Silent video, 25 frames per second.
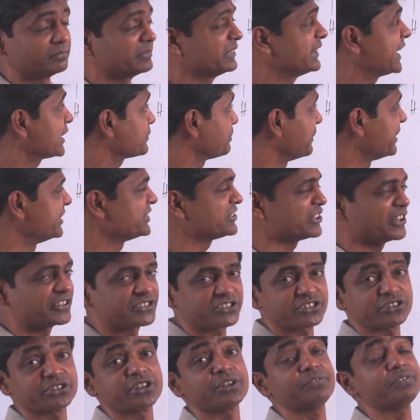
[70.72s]
That means
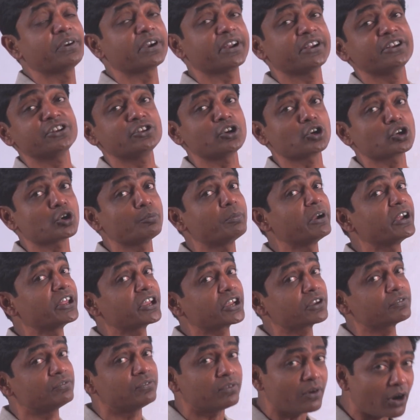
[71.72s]
it's a different
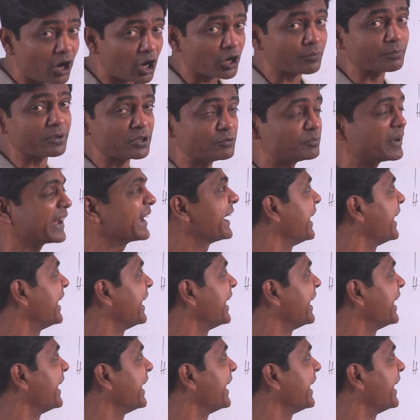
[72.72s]
tautomeric form you may